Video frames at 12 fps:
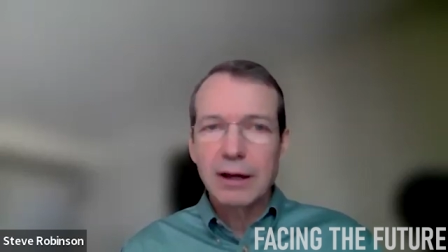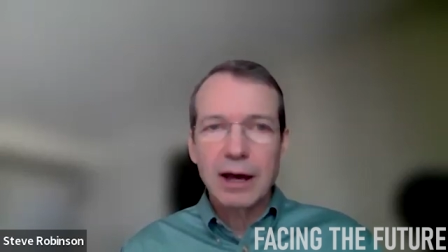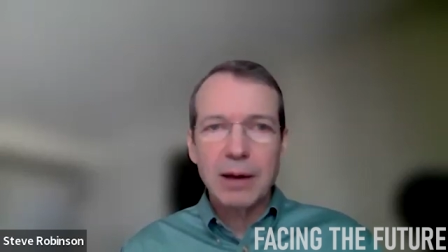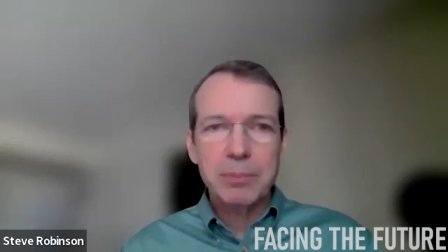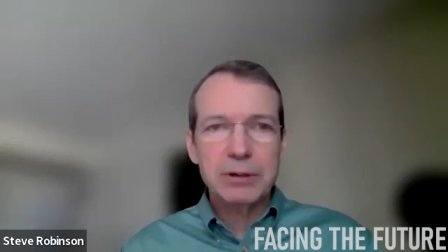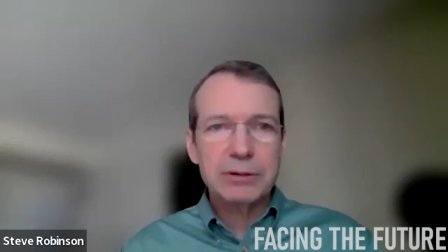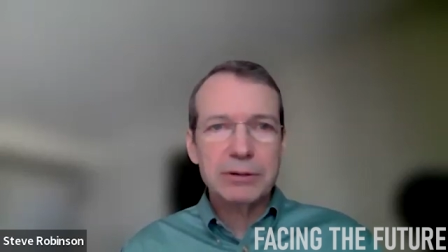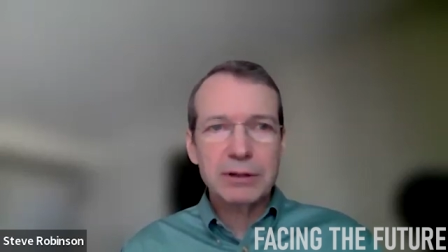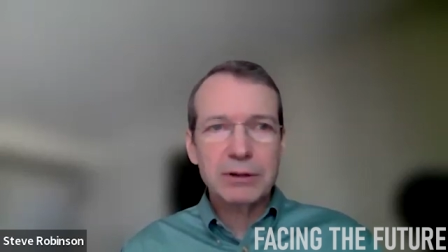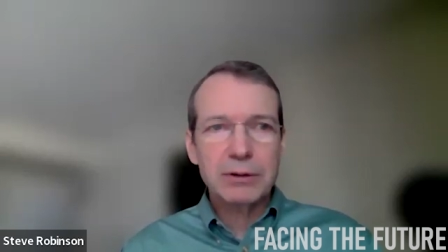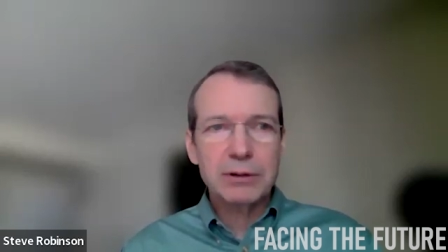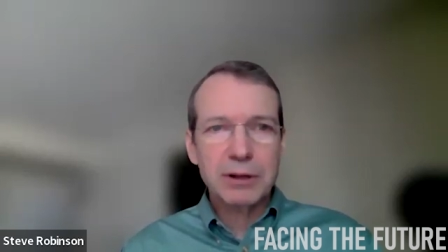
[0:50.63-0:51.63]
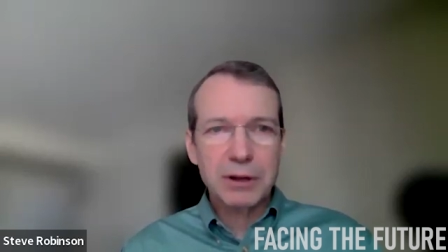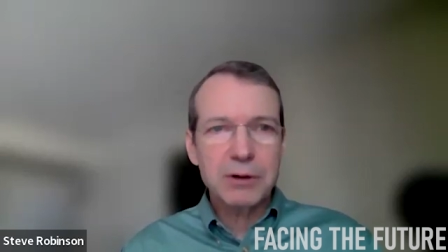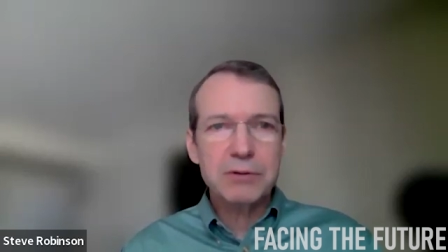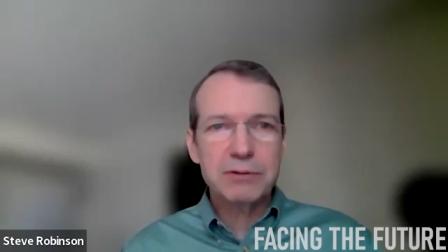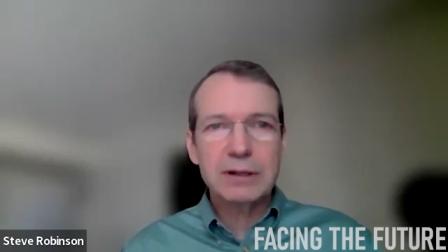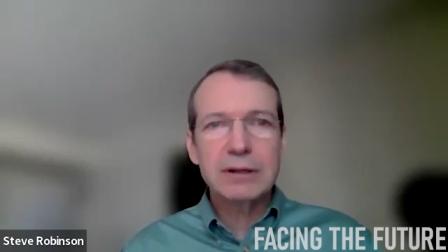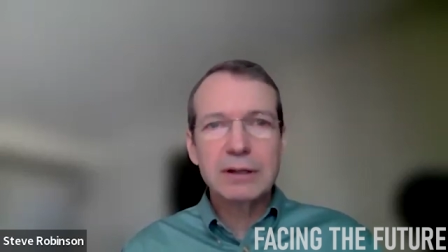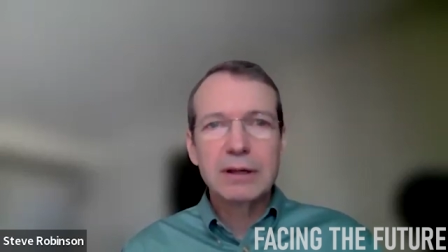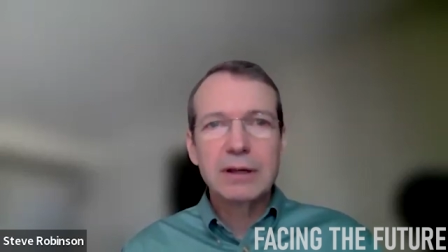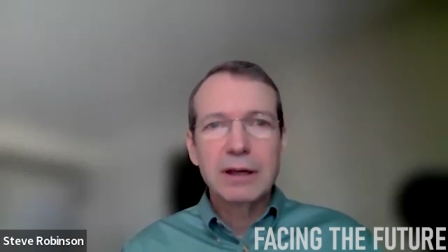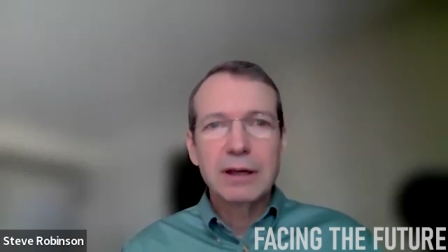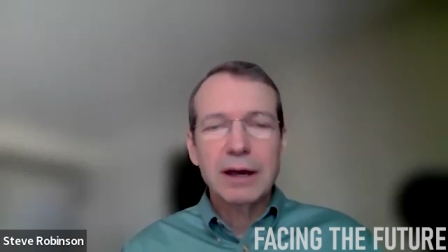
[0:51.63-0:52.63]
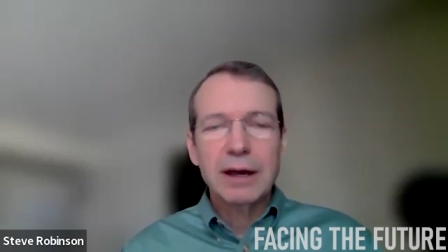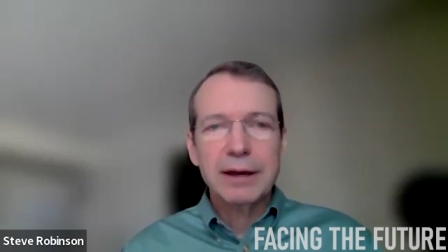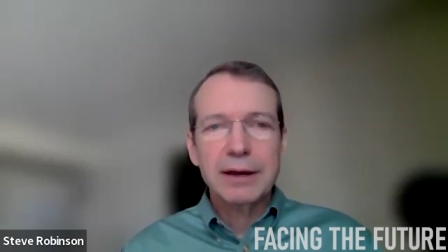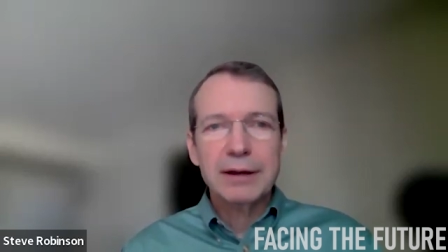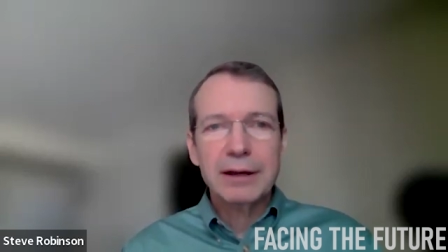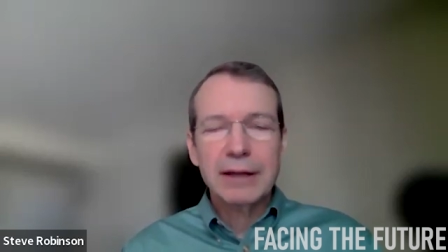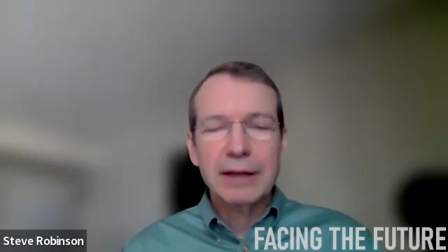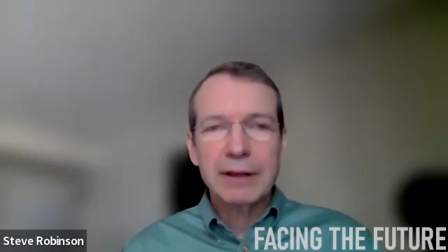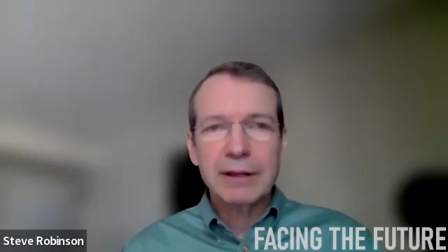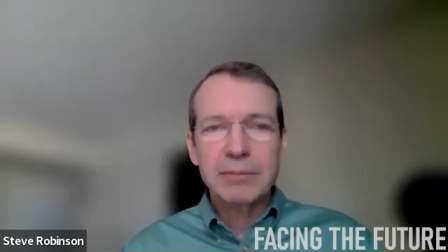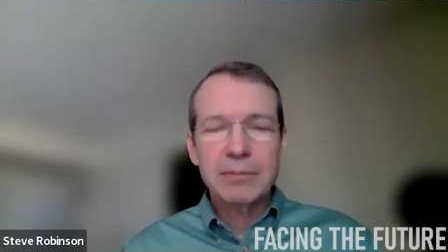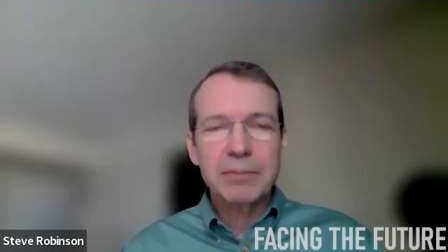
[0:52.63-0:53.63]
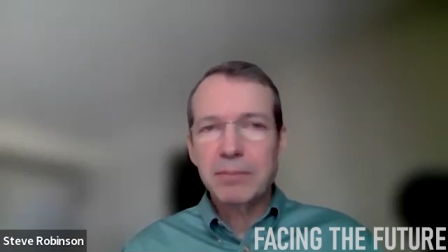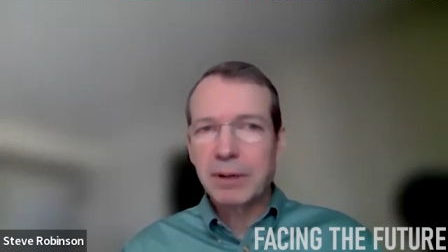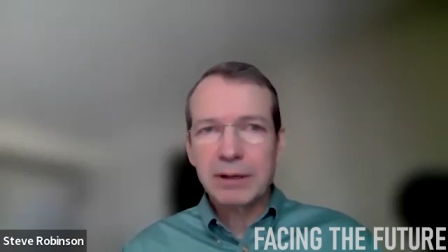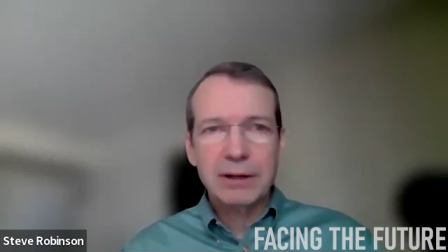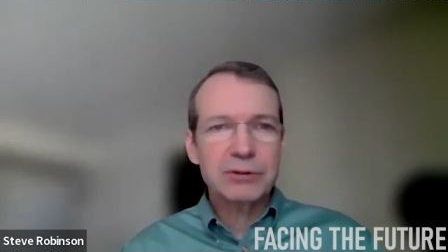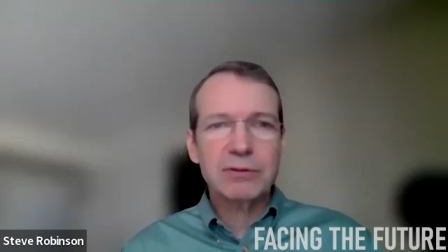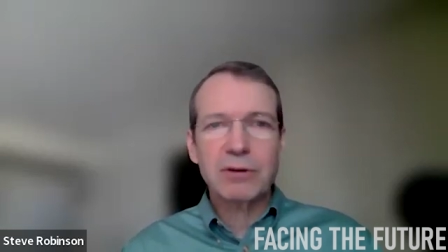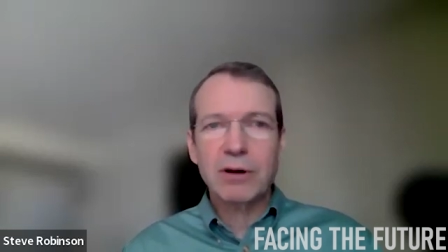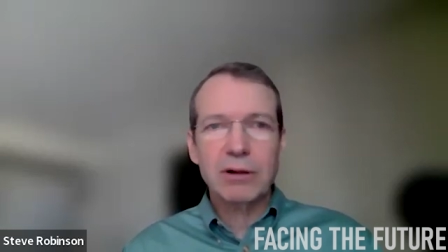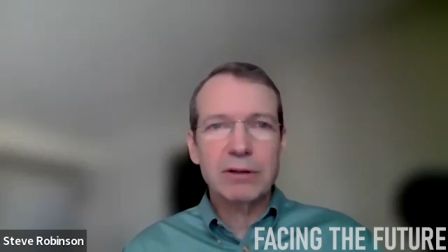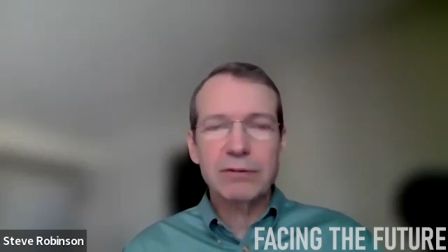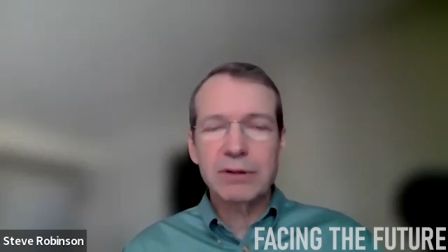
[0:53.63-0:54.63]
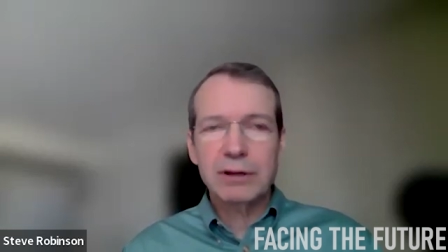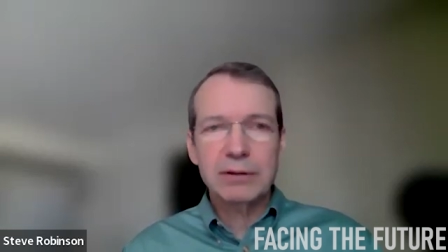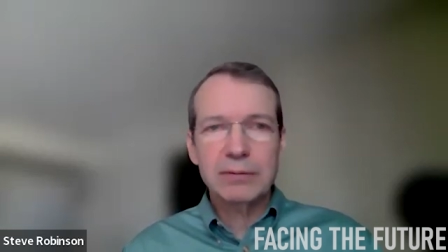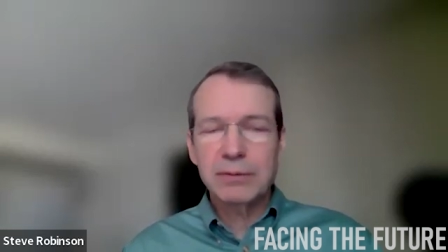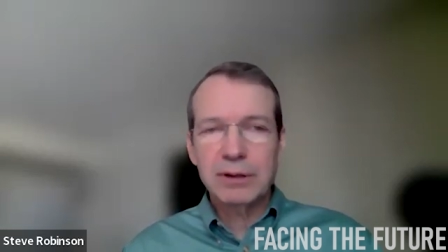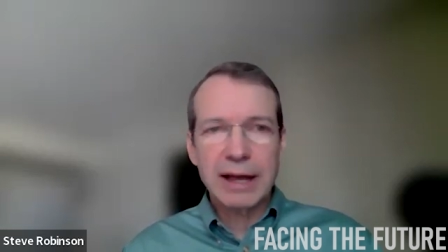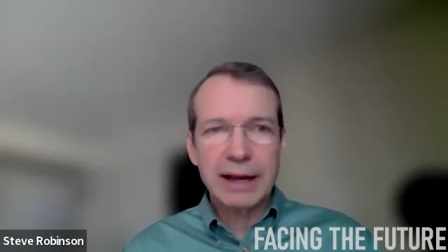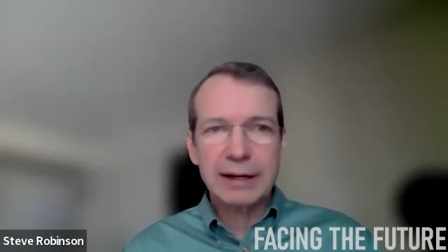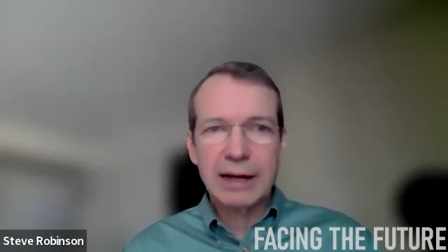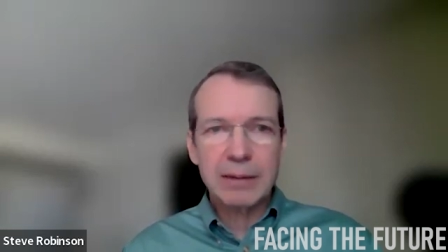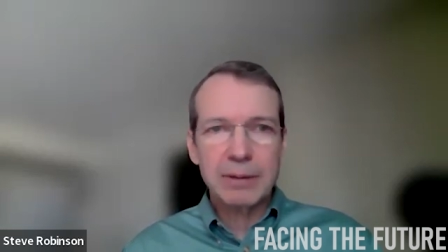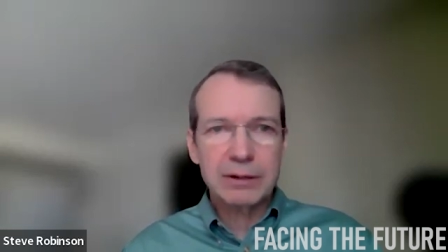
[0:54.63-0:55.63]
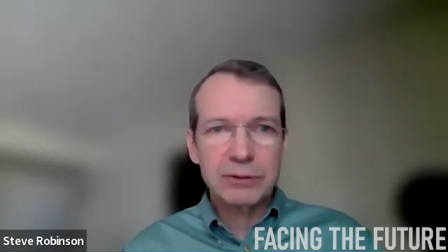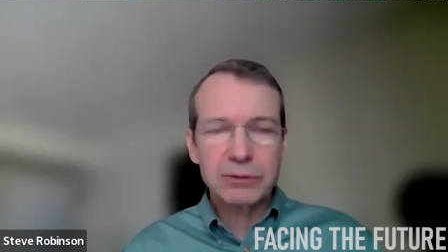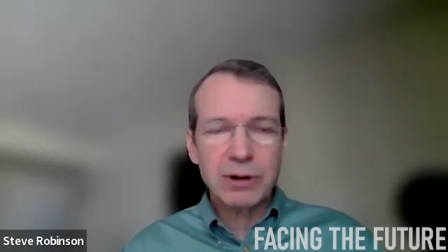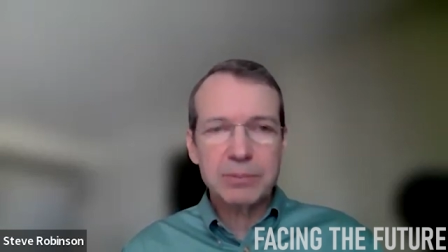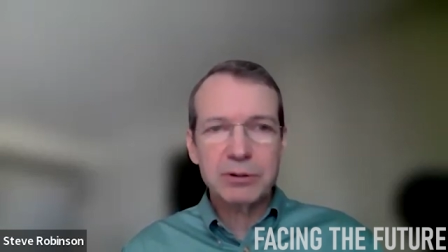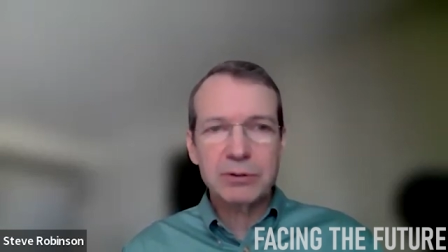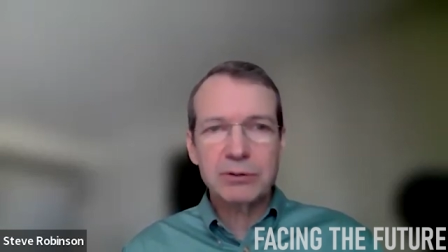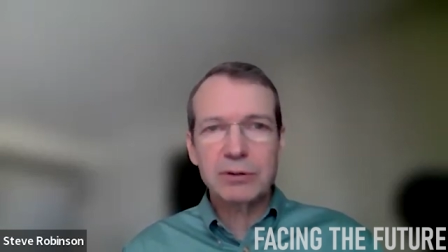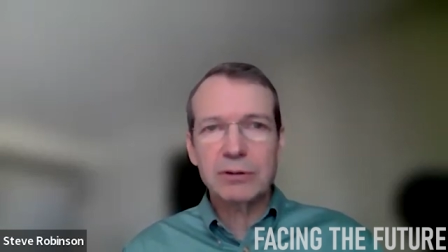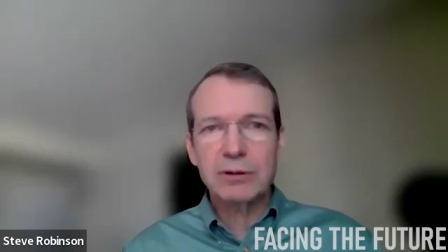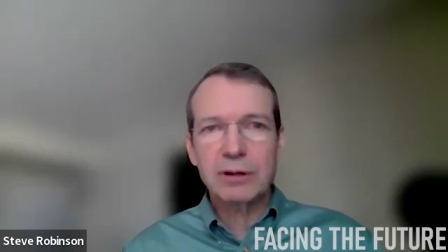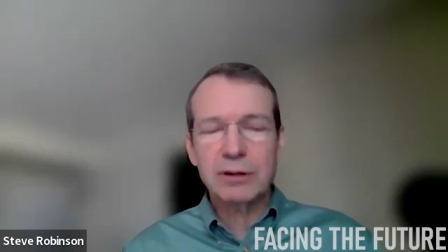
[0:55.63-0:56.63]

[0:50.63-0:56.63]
up until COVID uh, and then because of all of the the economic disruptions uh,